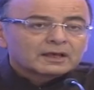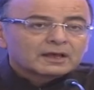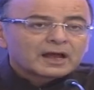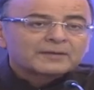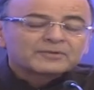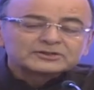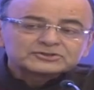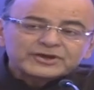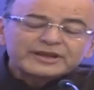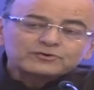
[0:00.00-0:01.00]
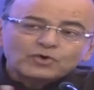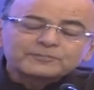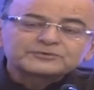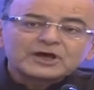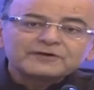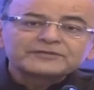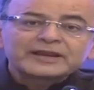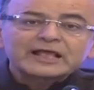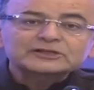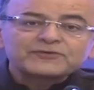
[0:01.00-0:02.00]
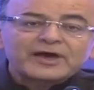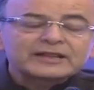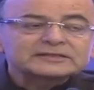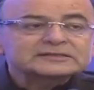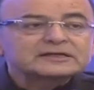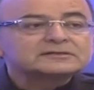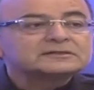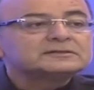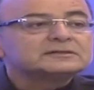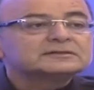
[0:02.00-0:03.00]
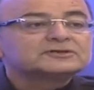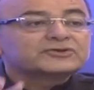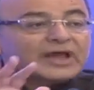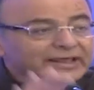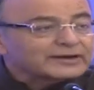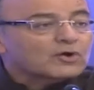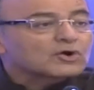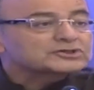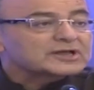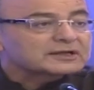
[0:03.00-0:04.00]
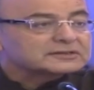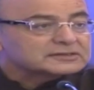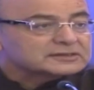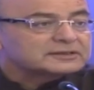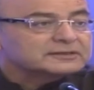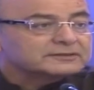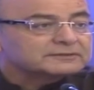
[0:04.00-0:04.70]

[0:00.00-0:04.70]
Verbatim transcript: I am constrained to observe that as far as certain trial courts are concerned,